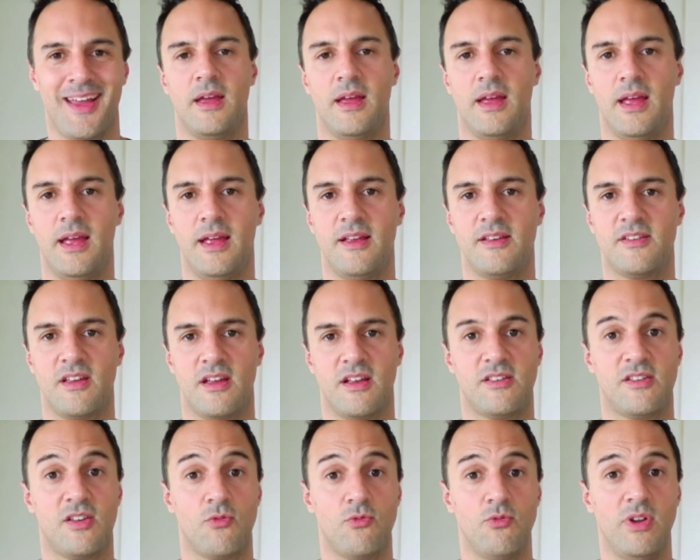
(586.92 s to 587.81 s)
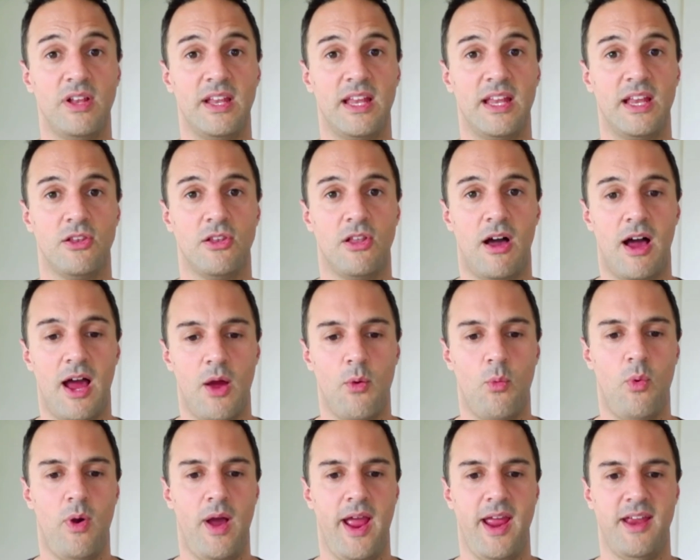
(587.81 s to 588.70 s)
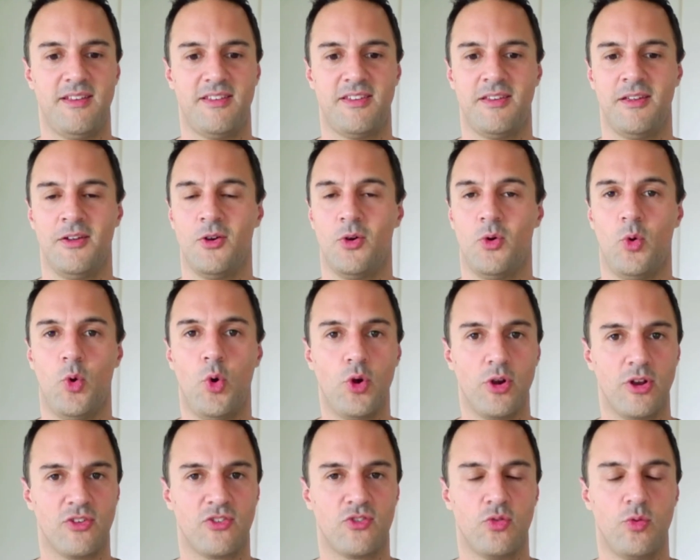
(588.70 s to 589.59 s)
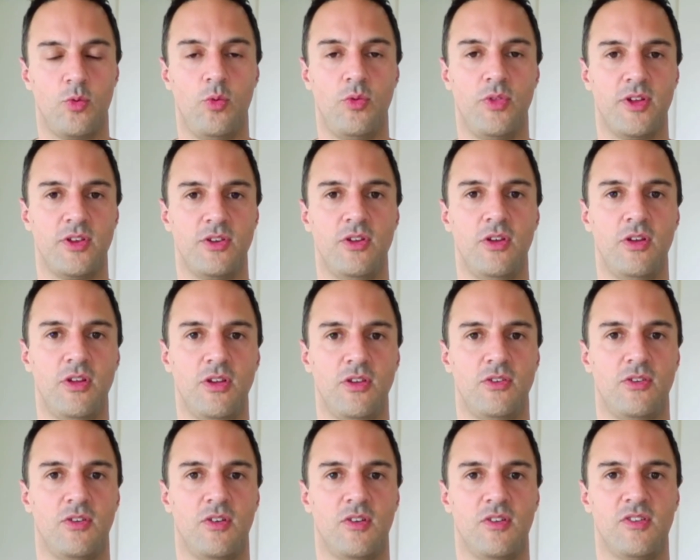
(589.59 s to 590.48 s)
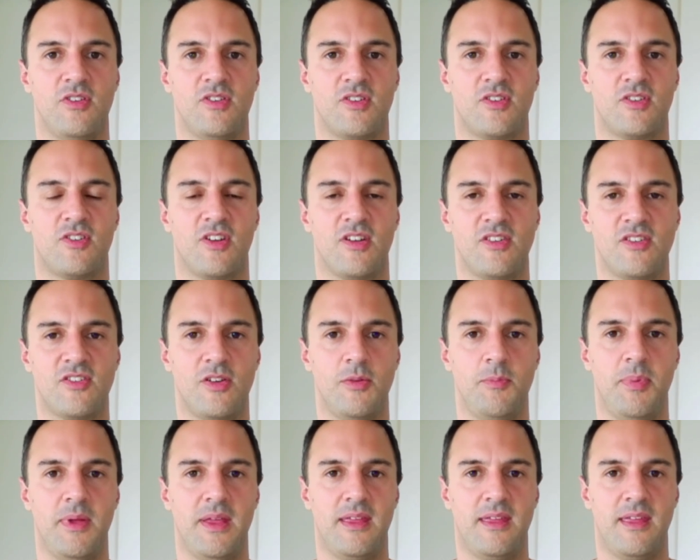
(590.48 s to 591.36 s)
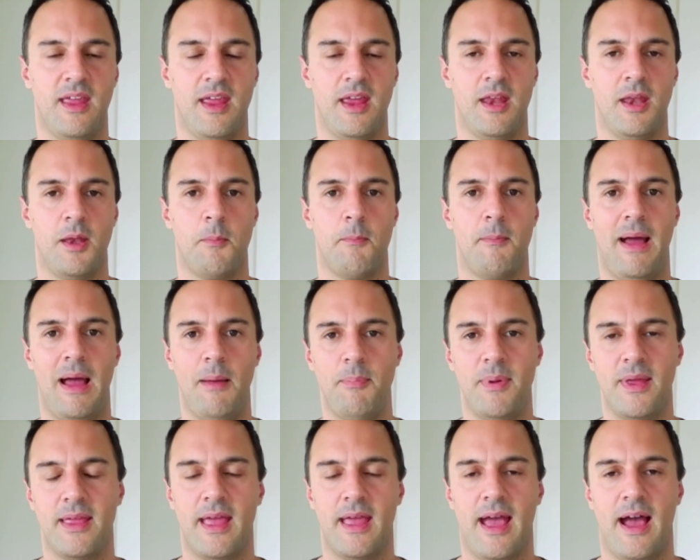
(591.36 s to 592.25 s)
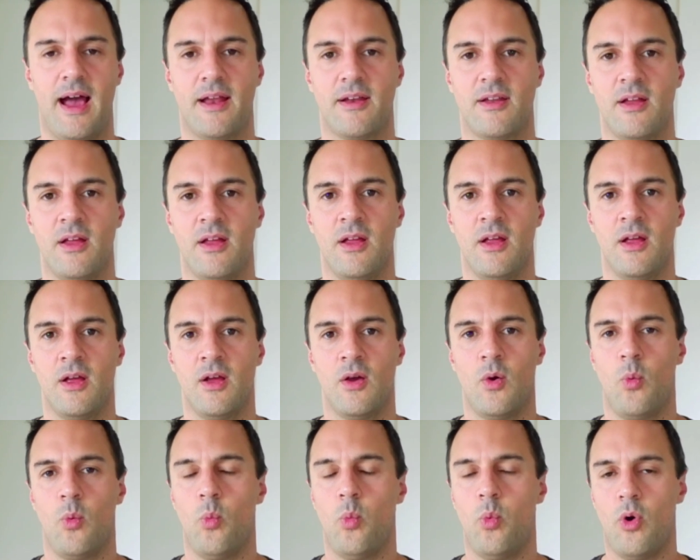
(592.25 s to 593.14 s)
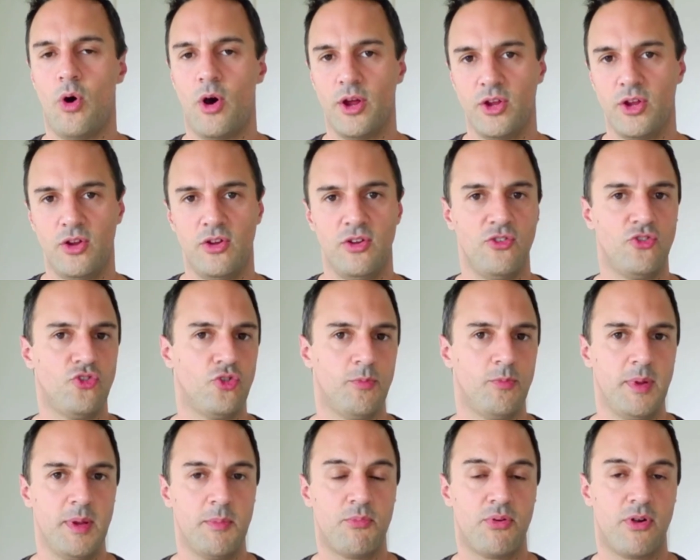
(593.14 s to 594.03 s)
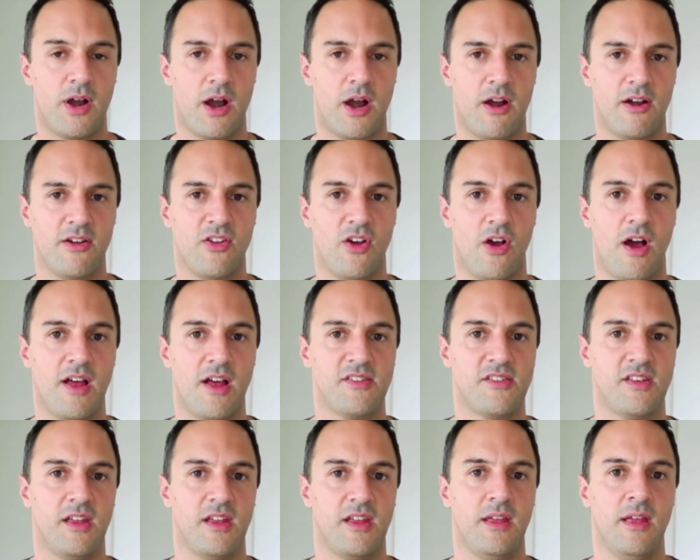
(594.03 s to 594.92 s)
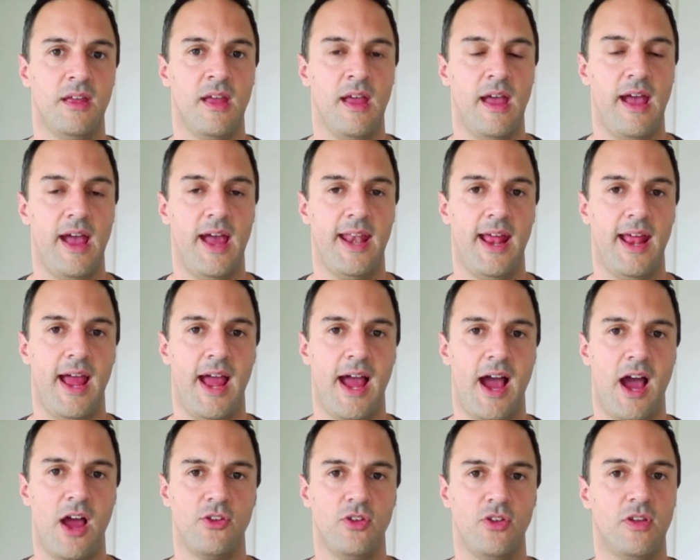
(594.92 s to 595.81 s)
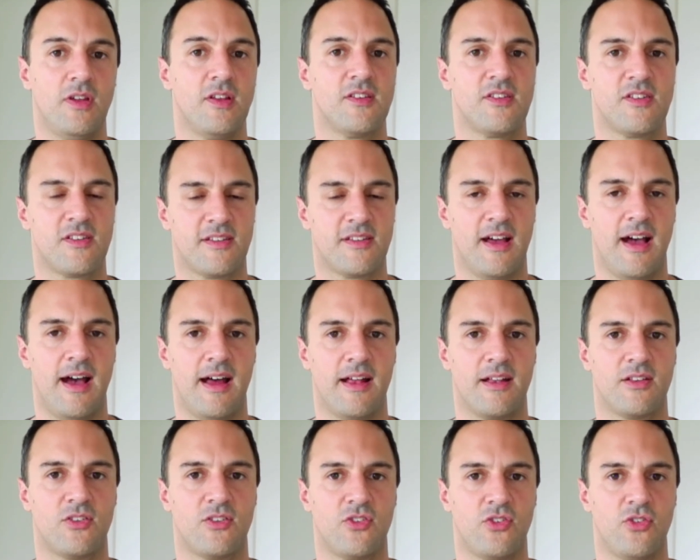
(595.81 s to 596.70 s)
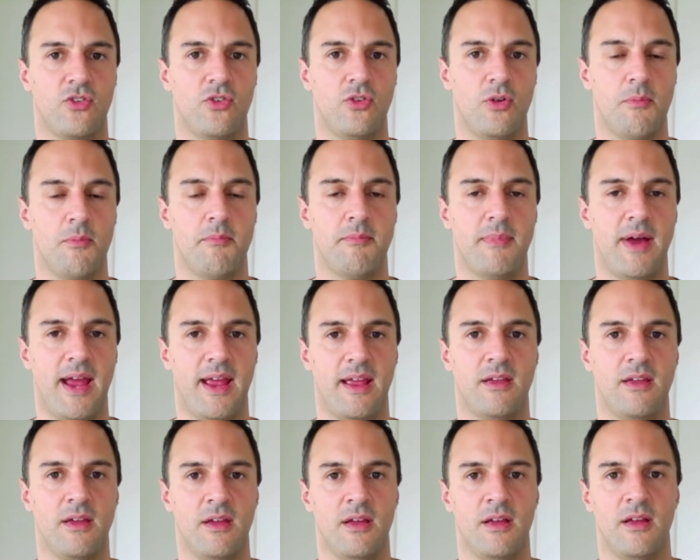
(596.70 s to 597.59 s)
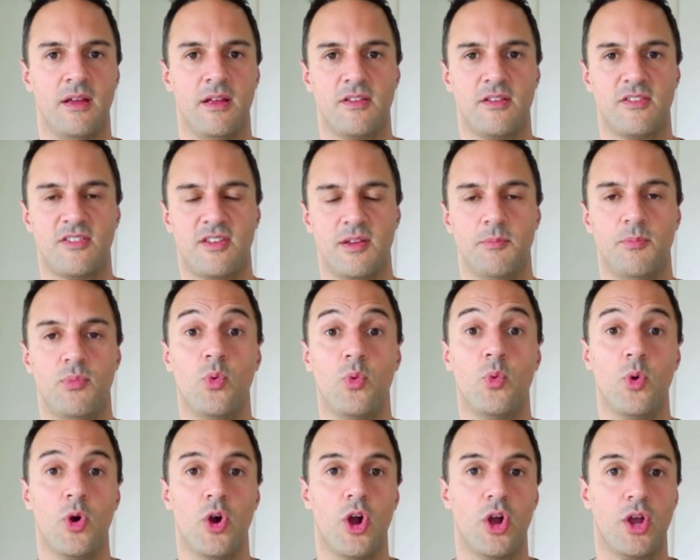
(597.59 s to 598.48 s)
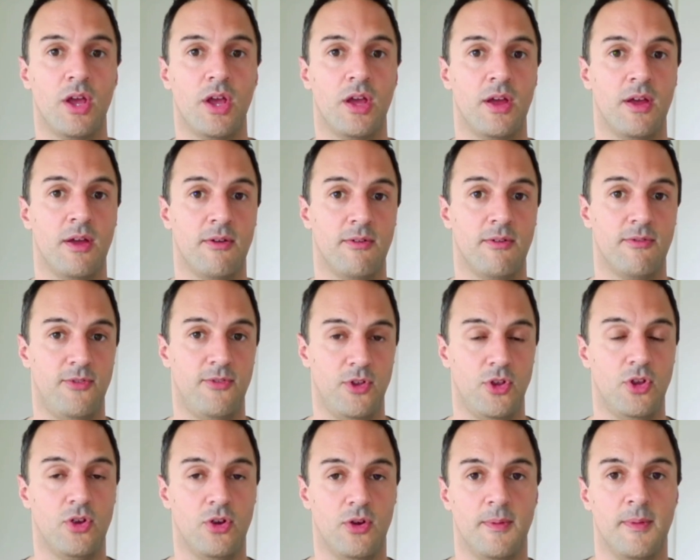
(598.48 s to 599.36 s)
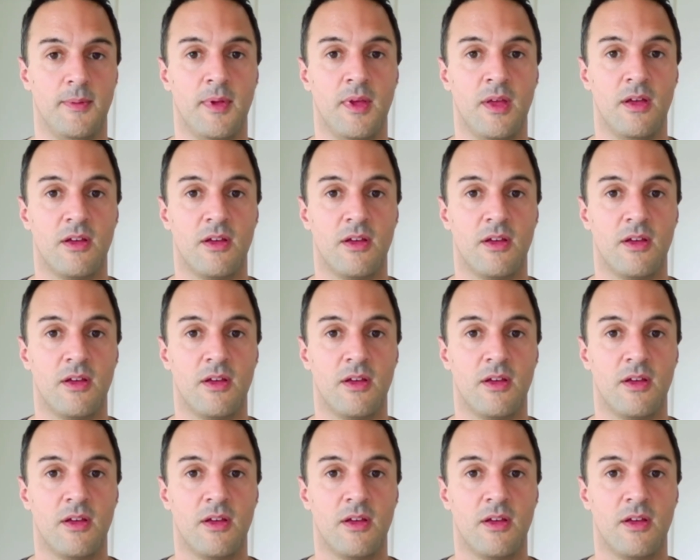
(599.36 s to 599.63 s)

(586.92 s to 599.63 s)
It's a really lightweight audit tool that you can use just to begin mapping out what you should be prioritizing and how you can start to make simple work for you.